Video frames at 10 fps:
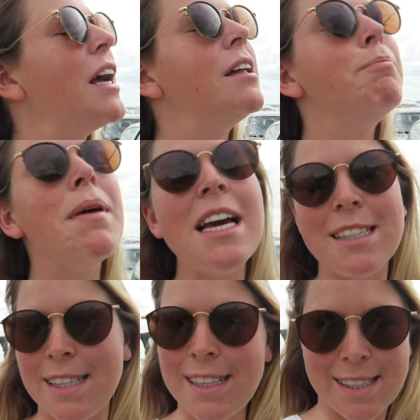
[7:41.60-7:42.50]

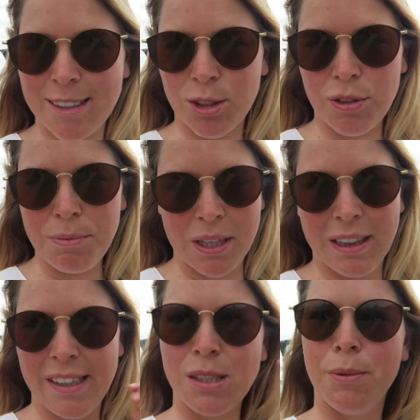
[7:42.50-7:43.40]
amazing city trip
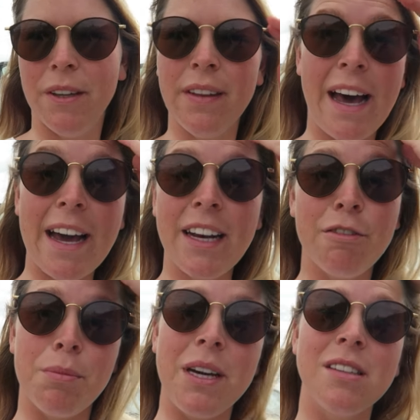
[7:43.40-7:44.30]
in Lisbon. I
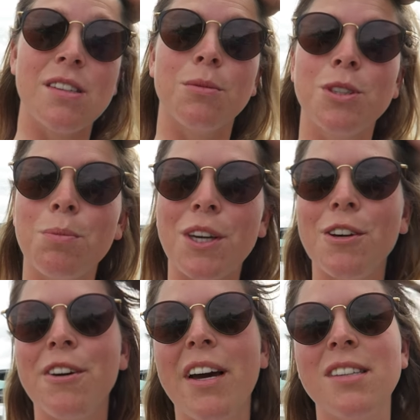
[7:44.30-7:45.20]
never been, so I'm super
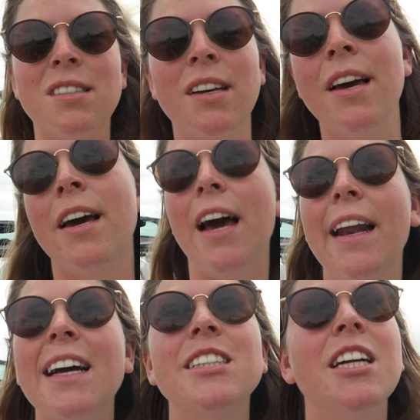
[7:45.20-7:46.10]
curious.
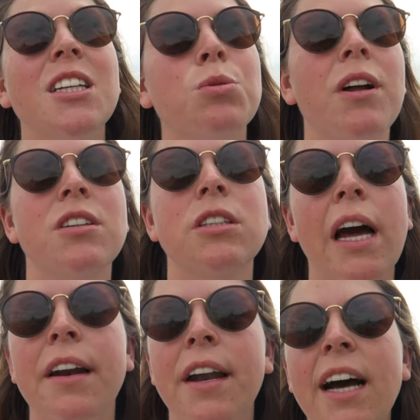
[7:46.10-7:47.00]
And actually this weather is
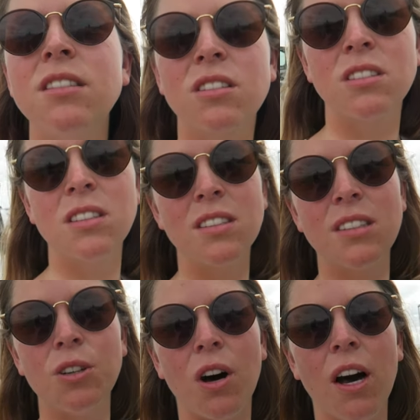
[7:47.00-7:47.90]
kind of nice because it's still